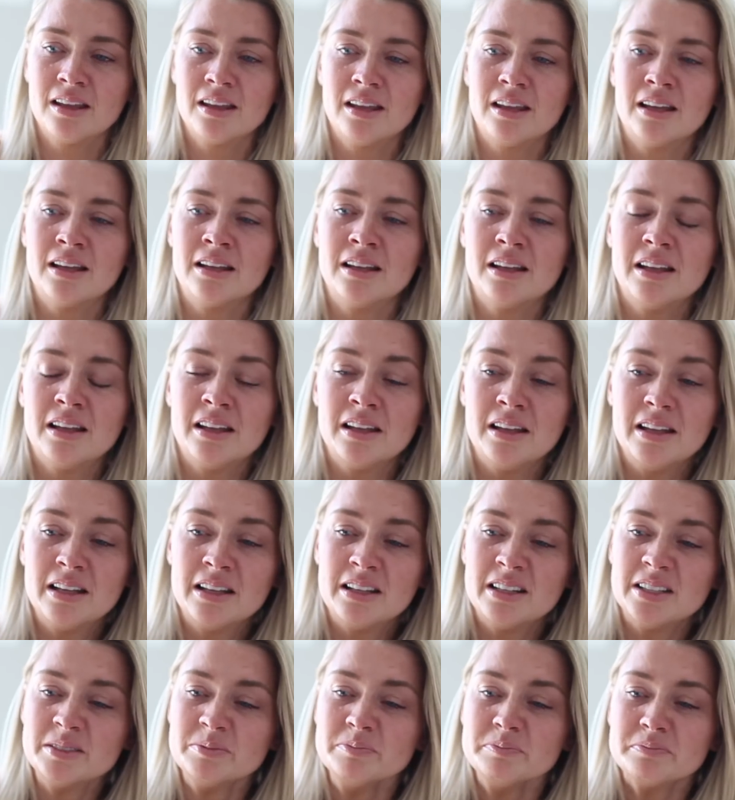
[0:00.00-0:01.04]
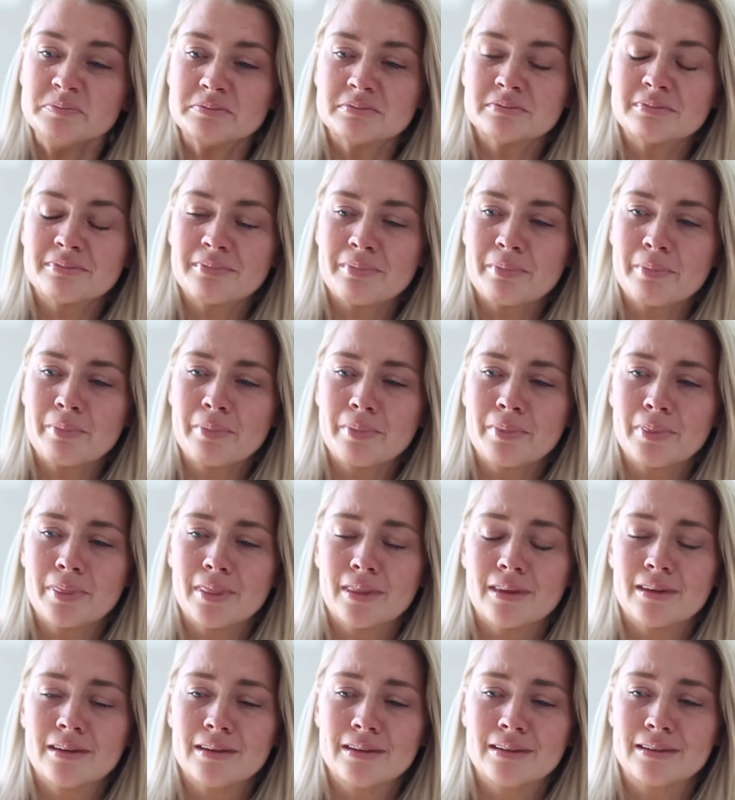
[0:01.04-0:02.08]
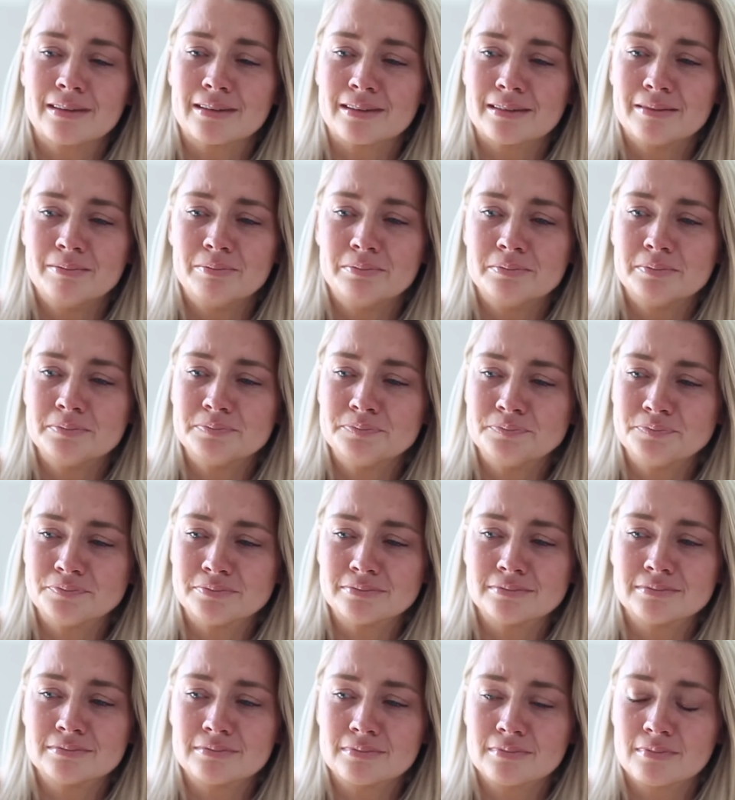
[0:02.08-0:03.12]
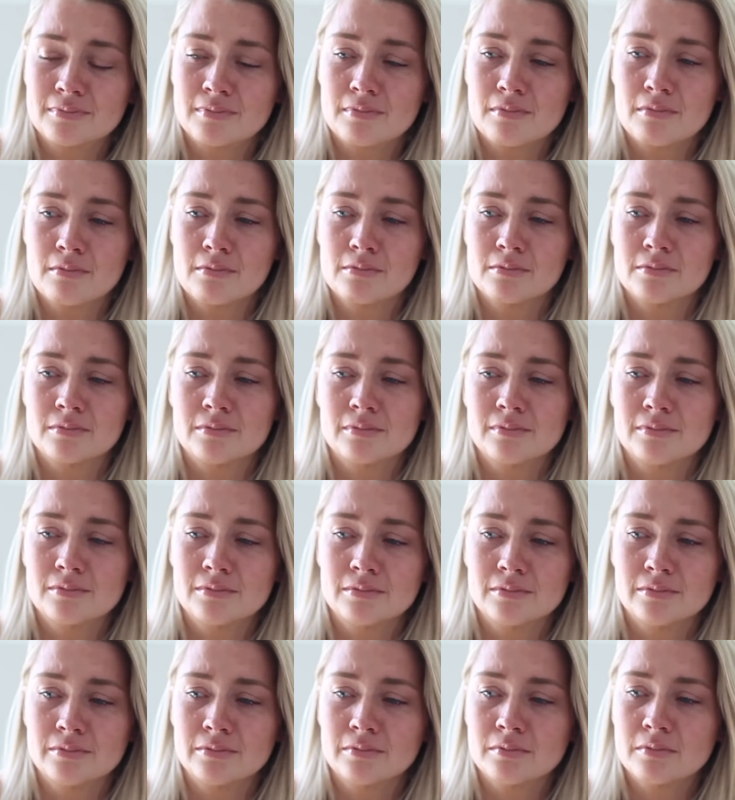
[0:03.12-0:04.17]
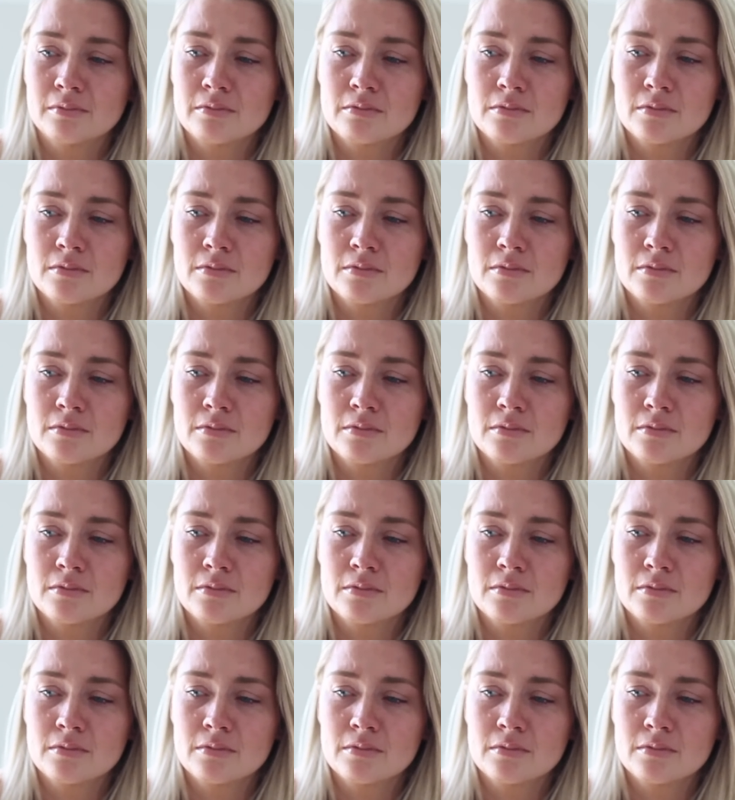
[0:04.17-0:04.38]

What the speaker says: No one is speaking in this clip.